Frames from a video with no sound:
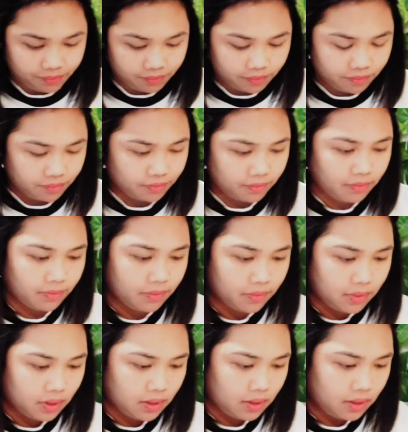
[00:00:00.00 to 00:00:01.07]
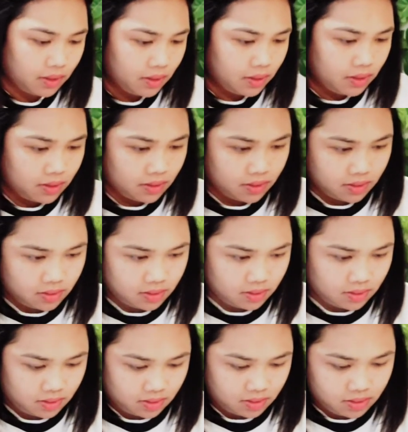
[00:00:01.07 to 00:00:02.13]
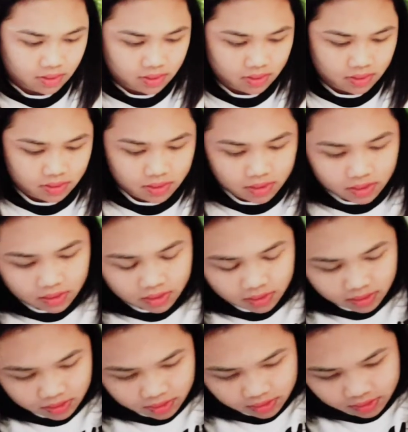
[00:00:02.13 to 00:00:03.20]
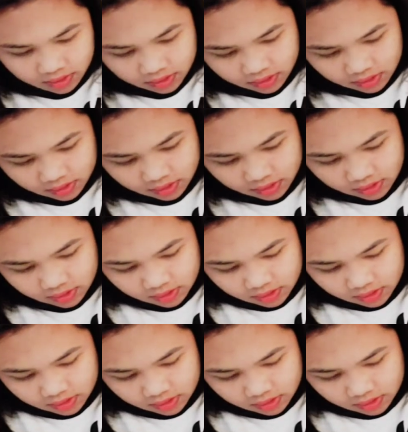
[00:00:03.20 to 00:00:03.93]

No one is speaking in this clip.